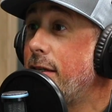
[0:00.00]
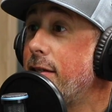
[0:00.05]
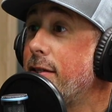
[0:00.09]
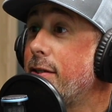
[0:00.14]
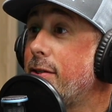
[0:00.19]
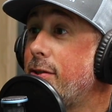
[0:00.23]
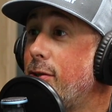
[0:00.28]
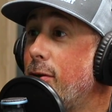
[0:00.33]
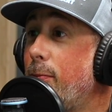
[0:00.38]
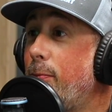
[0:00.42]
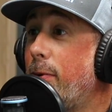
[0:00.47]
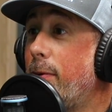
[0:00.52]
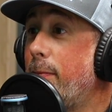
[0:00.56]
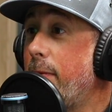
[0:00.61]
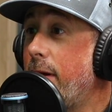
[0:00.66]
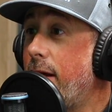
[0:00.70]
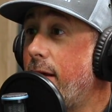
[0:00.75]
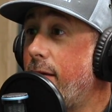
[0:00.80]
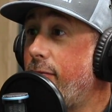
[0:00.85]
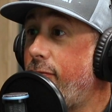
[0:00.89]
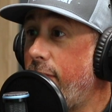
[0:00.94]
a
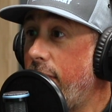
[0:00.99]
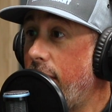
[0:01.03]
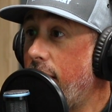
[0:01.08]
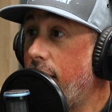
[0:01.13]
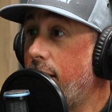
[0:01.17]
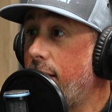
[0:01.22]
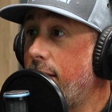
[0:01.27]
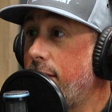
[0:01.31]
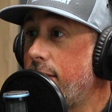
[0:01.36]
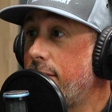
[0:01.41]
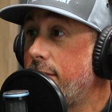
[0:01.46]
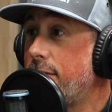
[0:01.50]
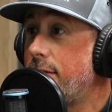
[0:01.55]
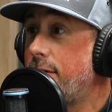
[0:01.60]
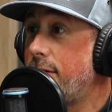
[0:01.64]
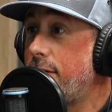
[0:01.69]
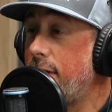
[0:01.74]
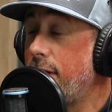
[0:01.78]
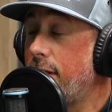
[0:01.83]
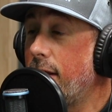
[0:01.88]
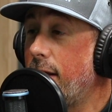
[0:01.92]
Superman fan.
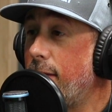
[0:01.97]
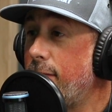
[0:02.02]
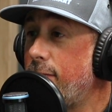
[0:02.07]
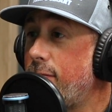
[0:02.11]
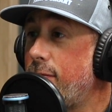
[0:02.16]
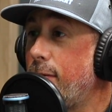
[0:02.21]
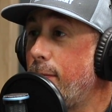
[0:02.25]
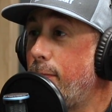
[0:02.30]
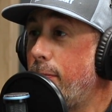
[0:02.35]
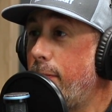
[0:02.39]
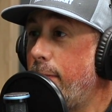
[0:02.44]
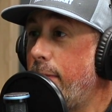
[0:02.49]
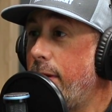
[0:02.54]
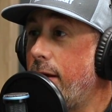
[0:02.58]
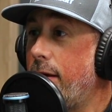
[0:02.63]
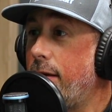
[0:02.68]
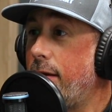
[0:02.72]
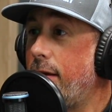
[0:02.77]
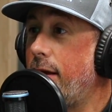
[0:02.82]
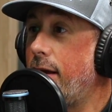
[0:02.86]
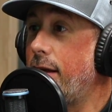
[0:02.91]
She loves
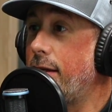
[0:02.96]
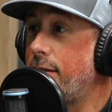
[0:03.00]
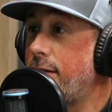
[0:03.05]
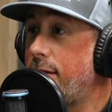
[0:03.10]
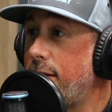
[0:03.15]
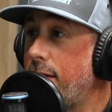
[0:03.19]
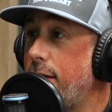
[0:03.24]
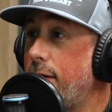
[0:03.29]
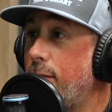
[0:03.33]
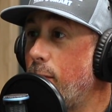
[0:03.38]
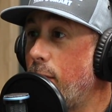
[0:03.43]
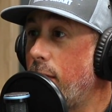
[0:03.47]
Superman, and she went.